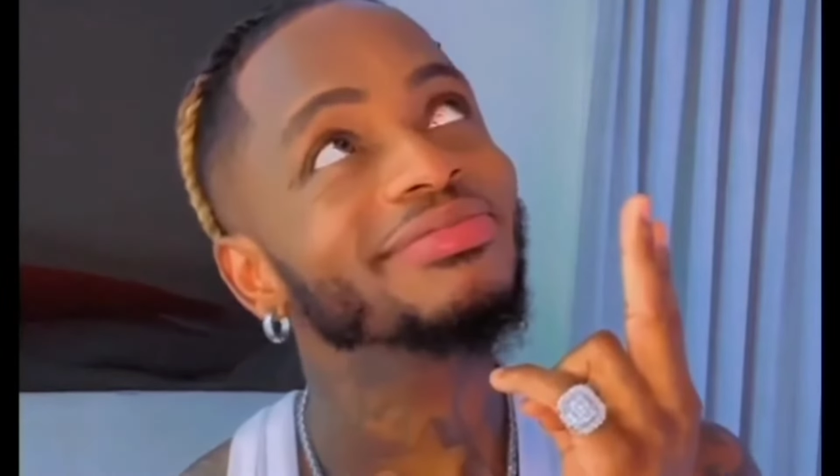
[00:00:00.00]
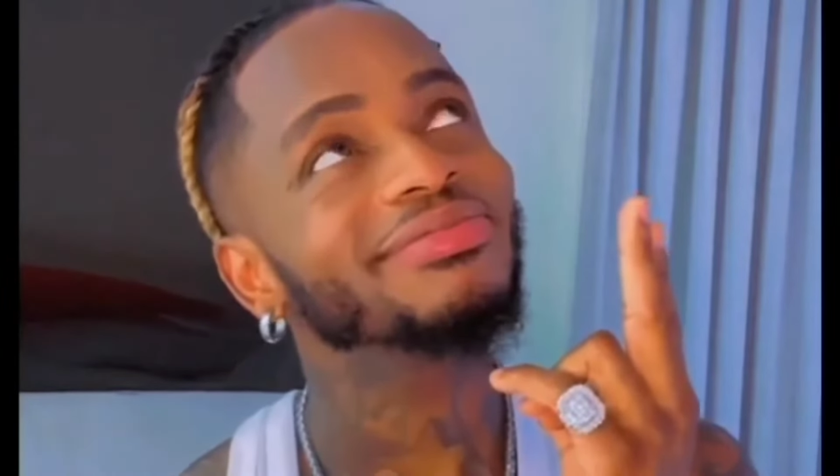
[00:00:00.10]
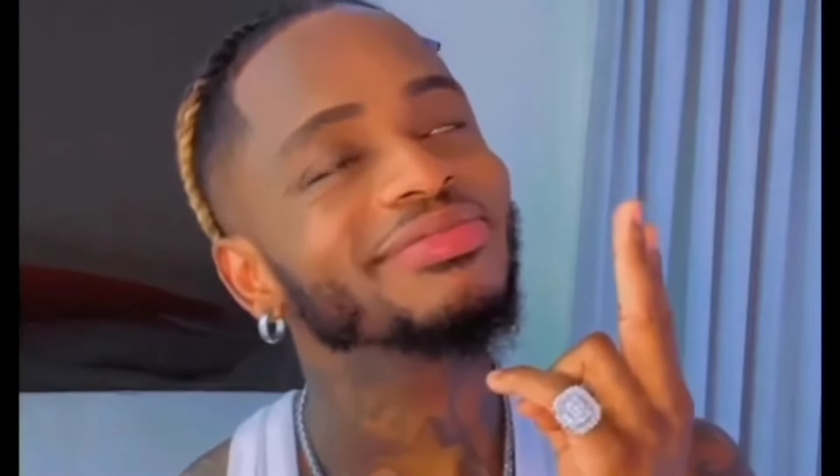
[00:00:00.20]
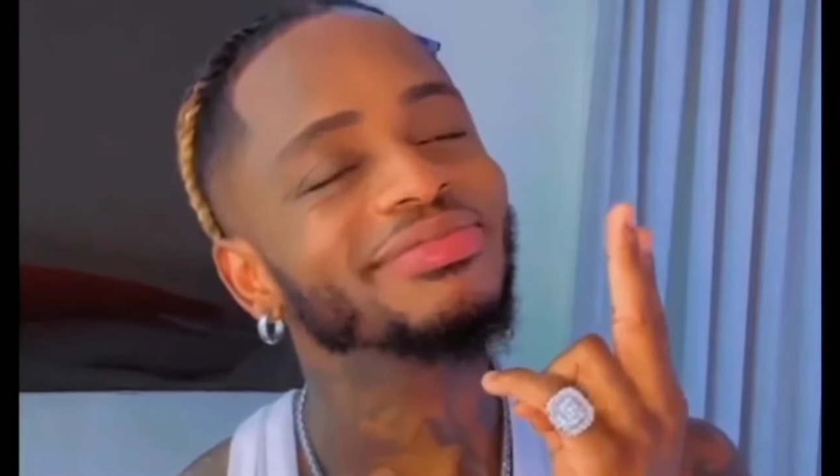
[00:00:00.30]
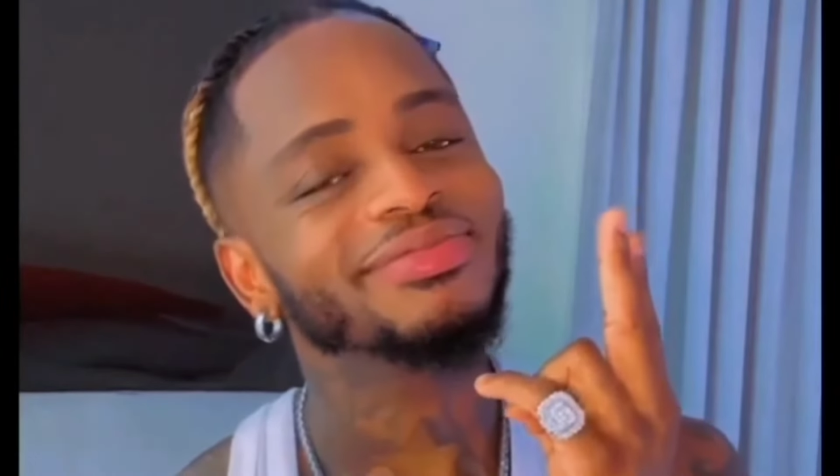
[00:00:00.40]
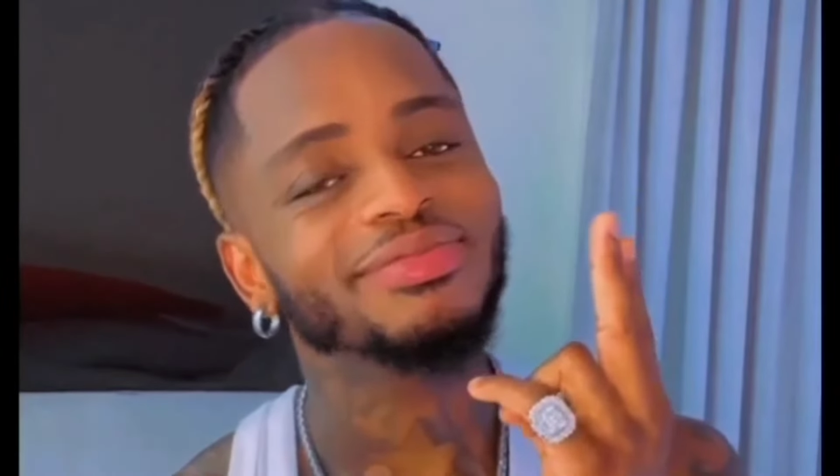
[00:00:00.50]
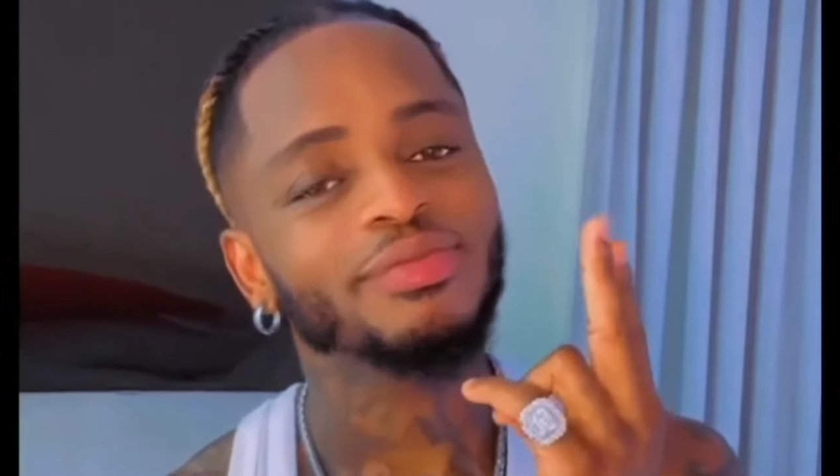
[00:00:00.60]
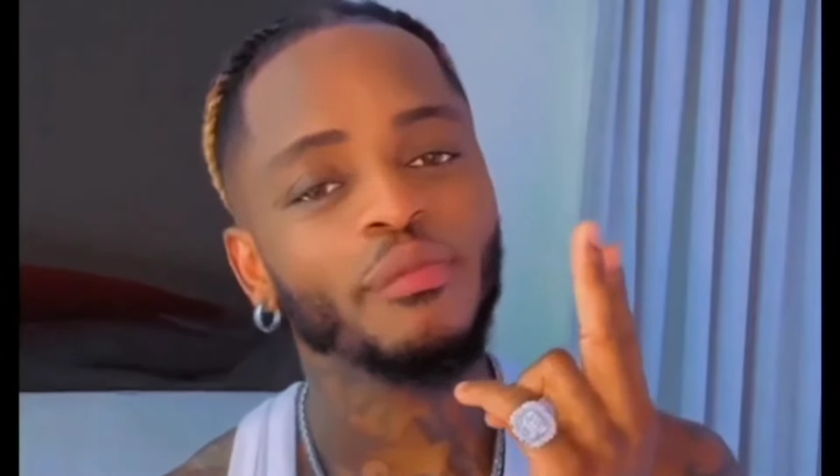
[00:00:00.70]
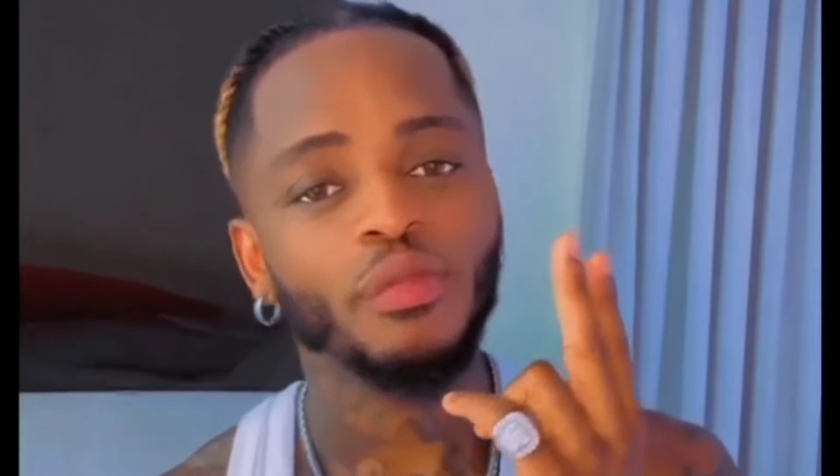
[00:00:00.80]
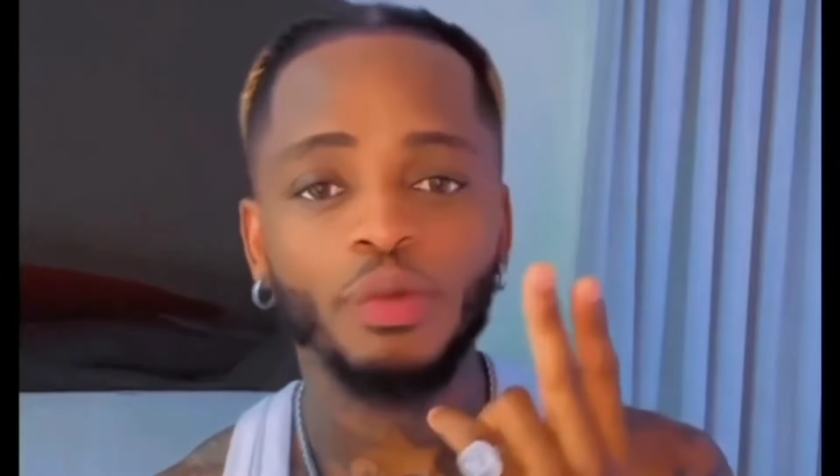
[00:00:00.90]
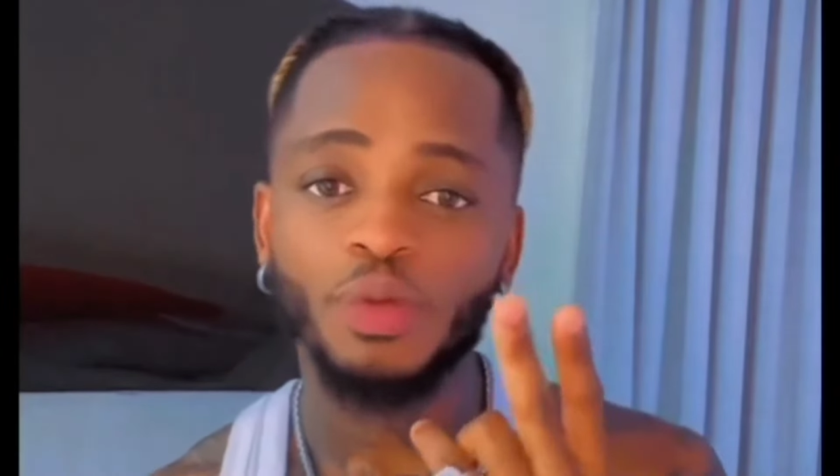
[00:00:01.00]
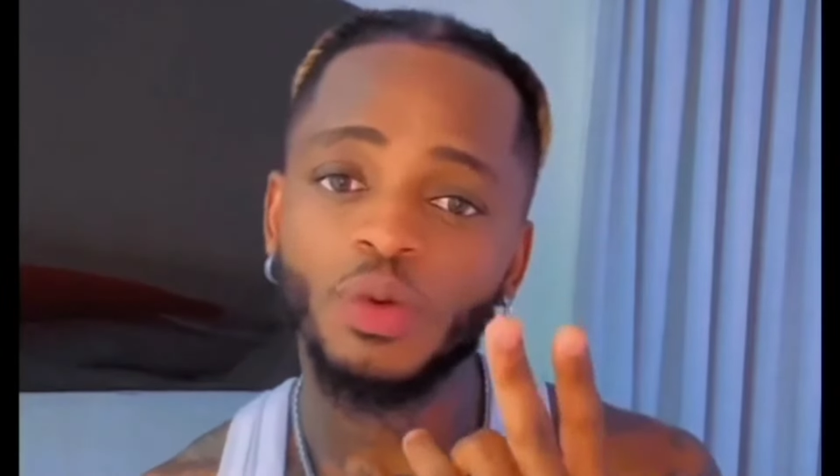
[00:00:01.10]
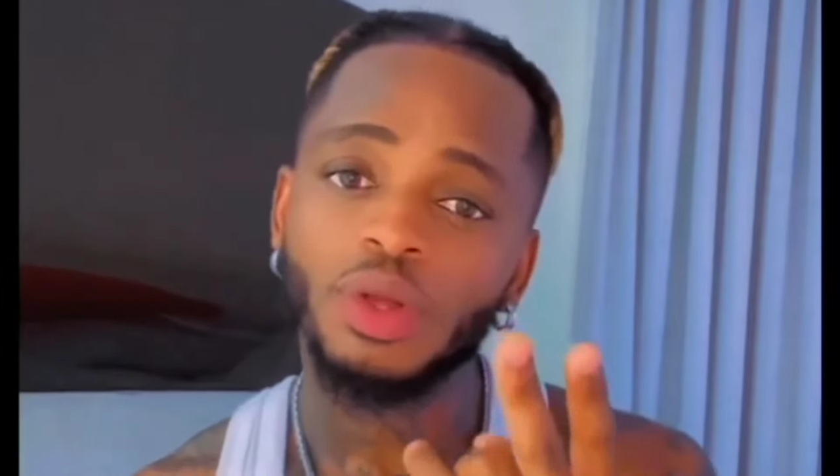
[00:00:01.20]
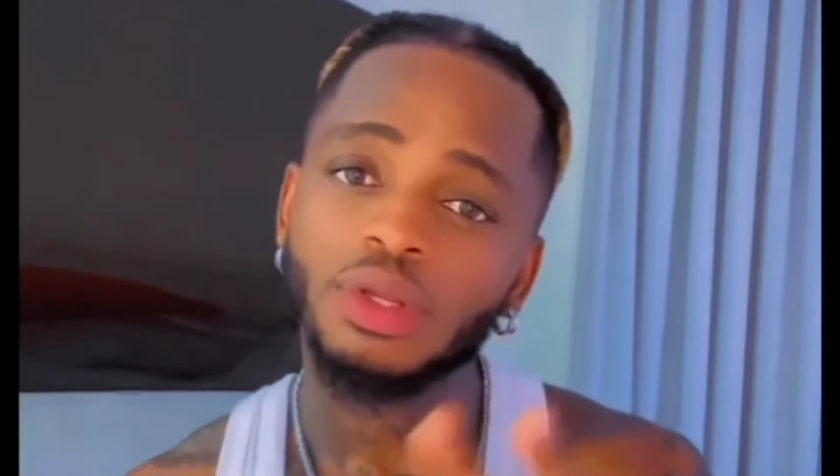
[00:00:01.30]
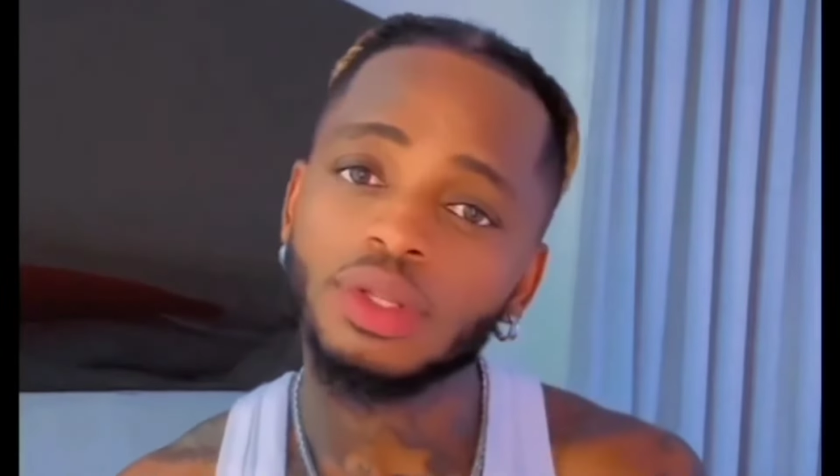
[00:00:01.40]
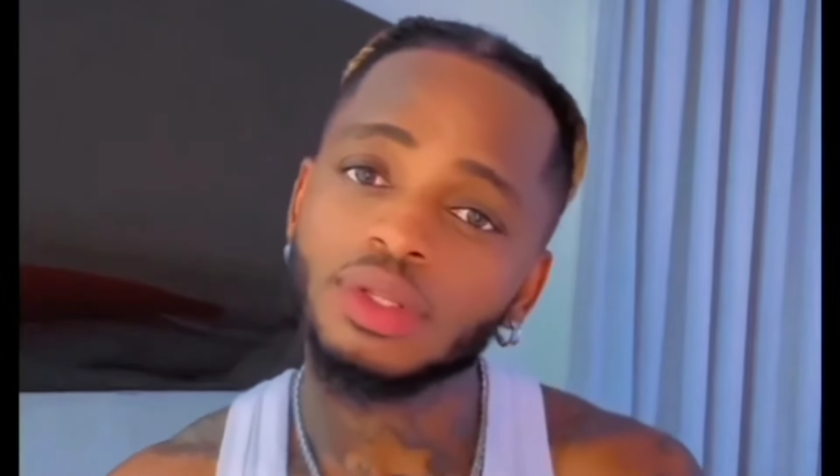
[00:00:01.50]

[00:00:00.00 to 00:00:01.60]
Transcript: If not for